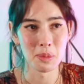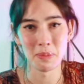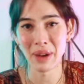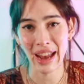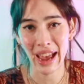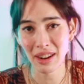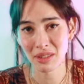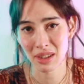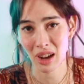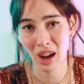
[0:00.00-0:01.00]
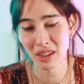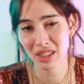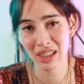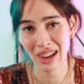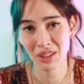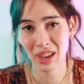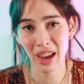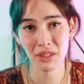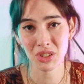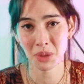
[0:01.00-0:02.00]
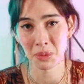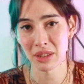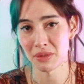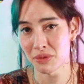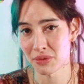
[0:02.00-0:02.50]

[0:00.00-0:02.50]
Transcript: But I don't, honestly, I don't care if someone